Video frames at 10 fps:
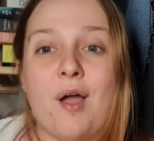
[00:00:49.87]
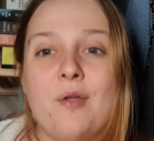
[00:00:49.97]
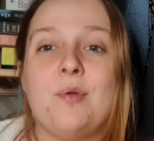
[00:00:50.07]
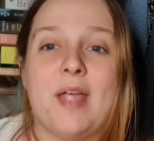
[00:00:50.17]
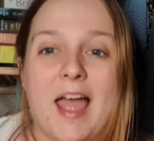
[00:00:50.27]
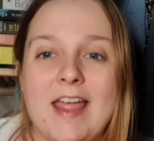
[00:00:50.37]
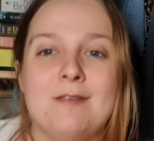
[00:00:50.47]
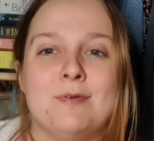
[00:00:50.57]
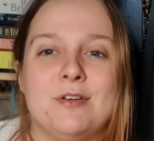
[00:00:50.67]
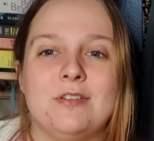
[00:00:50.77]
okay
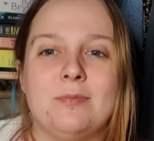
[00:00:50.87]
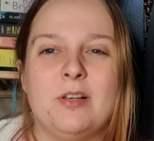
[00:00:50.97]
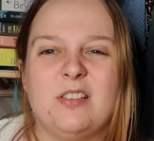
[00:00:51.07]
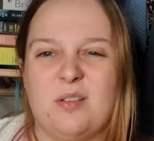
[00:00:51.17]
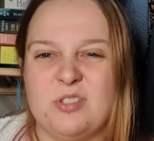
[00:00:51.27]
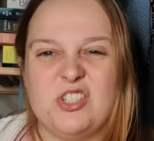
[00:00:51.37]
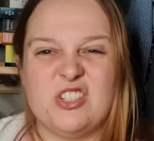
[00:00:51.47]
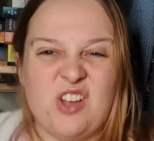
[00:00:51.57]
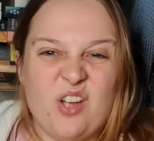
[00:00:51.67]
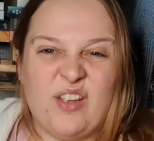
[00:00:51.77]
books that were
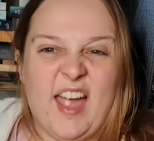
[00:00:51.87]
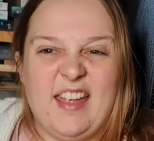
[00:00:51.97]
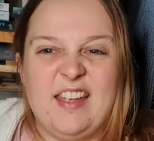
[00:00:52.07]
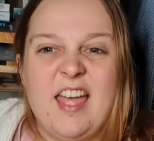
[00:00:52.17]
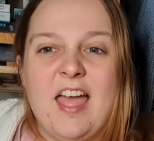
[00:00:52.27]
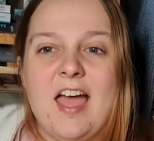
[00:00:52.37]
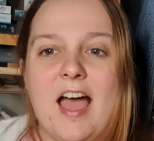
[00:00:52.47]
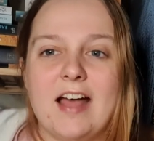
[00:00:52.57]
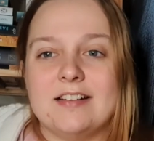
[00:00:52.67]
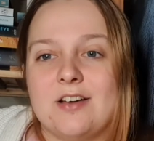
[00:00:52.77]
just okay,
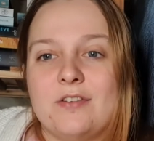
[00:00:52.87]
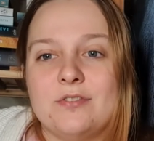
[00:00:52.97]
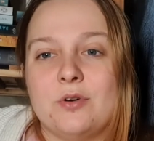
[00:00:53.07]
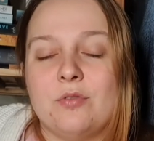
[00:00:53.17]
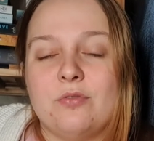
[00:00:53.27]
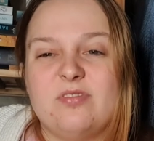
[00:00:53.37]
and I've sort of